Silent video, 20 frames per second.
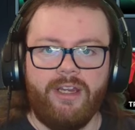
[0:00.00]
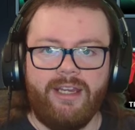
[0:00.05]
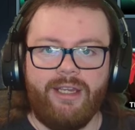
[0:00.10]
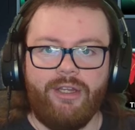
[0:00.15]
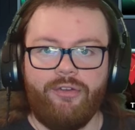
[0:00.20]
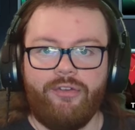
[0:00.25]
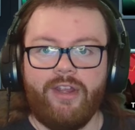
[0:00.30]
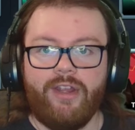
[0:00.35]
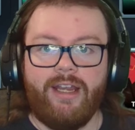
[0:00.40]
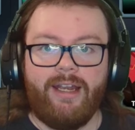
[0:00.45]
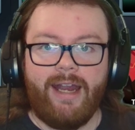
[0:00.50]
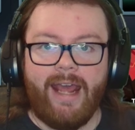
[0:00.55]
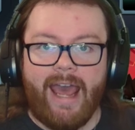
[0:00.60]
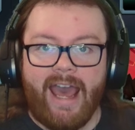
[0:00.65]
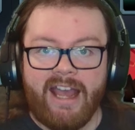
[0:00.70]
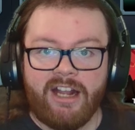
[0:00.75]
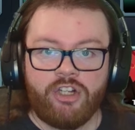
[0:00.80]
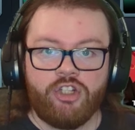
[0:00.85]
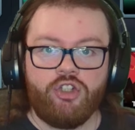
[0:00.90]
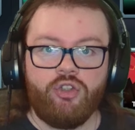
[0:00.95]
is that it
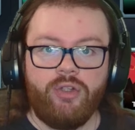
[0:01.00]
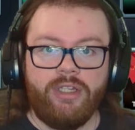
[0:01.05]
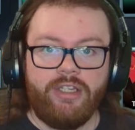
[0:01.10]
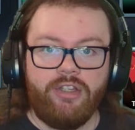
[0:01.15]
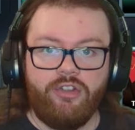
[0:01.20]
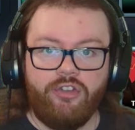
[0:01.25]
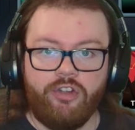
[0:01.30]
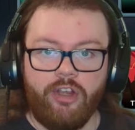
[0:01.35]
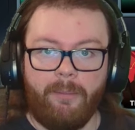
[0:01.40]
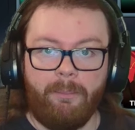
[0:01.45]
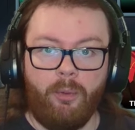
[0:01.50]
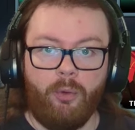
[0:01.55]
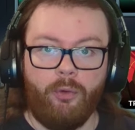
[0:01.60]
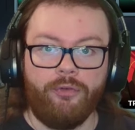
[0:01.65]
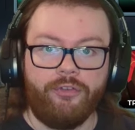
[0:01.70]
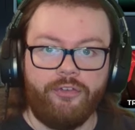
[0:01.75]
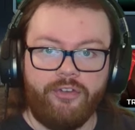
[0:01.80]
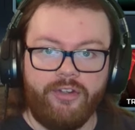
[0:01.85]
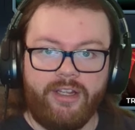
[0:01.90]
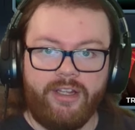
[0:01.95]
actually double
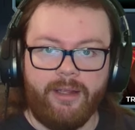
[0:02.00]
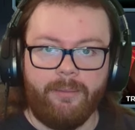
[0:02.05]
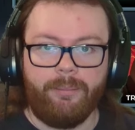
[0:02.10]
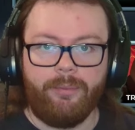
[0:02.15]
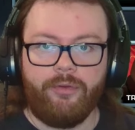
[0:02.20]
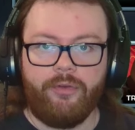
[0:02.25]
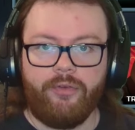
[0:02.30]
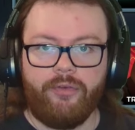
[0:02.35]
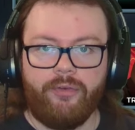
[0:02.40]
dips,